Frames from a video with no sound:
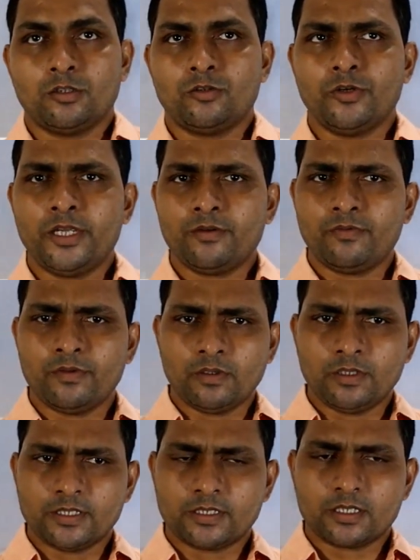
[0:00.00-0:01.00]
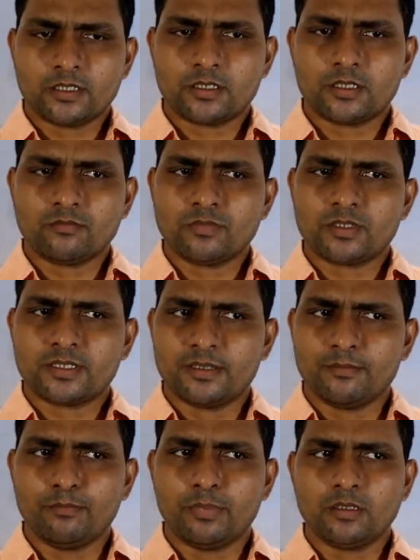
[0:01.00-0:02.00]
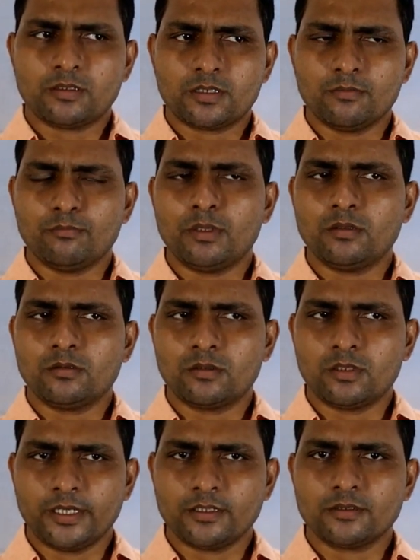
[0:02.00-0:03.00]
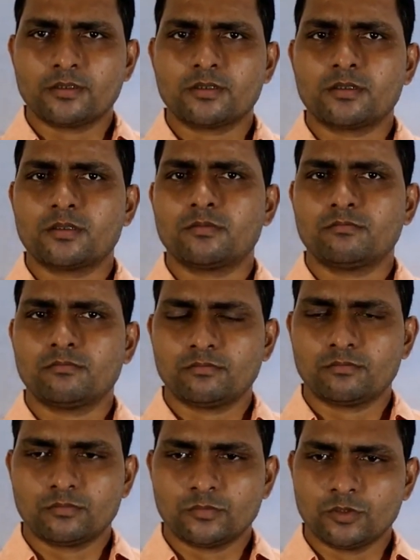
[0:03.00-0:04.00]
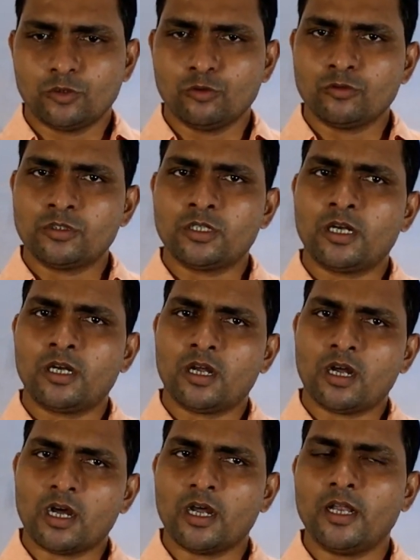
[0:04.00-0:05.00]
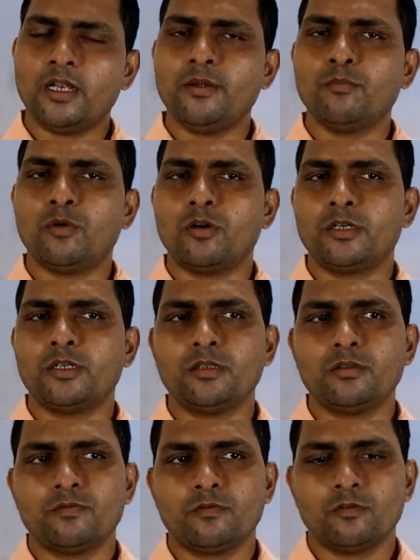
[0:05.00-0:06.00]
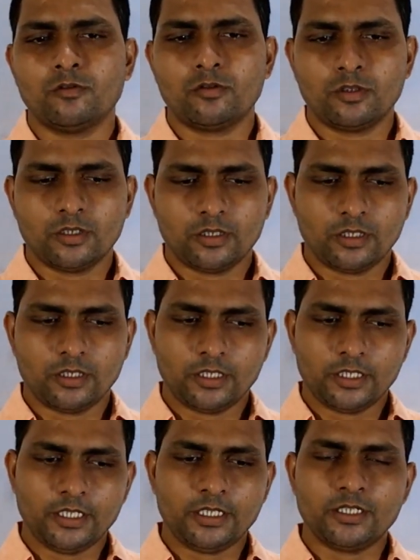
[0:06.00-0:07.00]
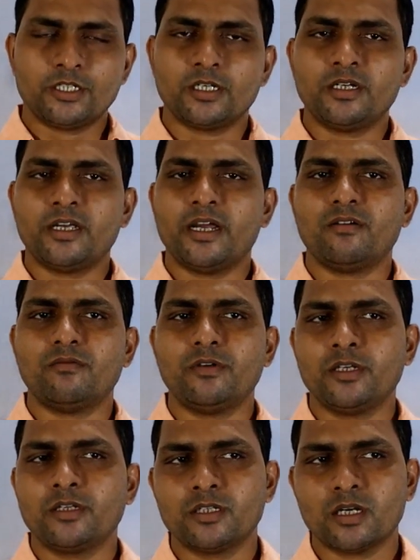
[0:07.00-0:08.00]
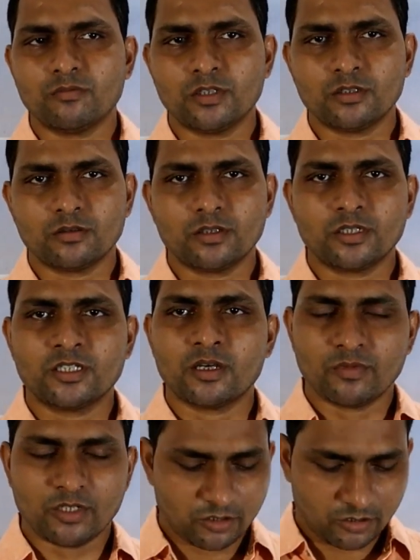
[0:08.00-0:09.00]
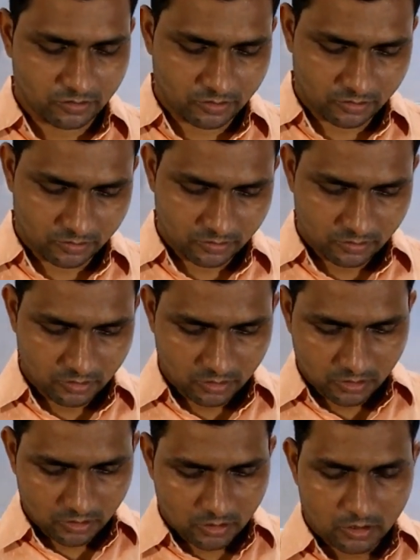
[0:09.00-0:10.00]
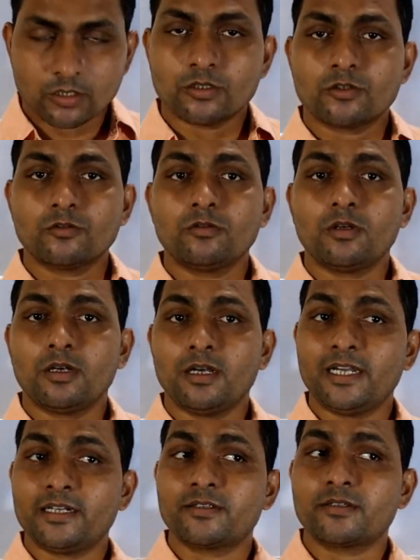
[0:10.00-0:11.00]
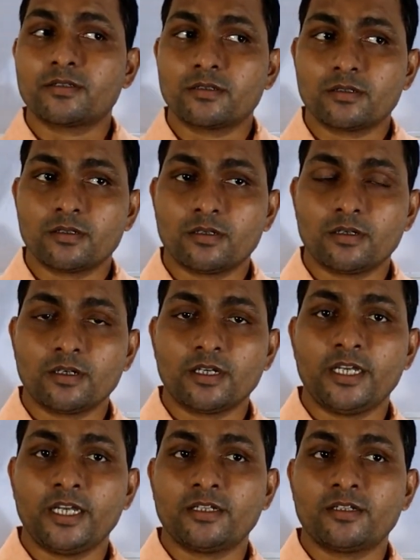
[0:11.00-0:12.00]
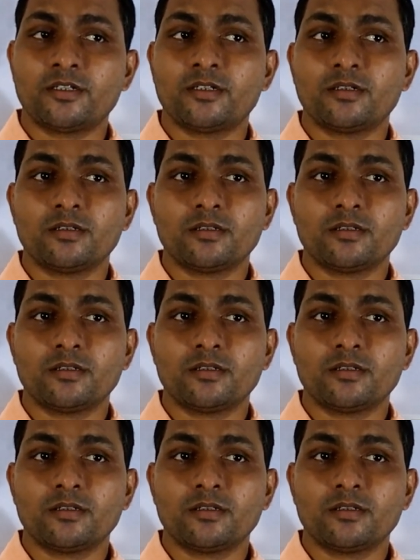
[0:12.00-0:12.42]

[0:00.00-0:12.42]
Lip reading: today we will discuss some simple things. Those are highly important for each and every examinations. So let's get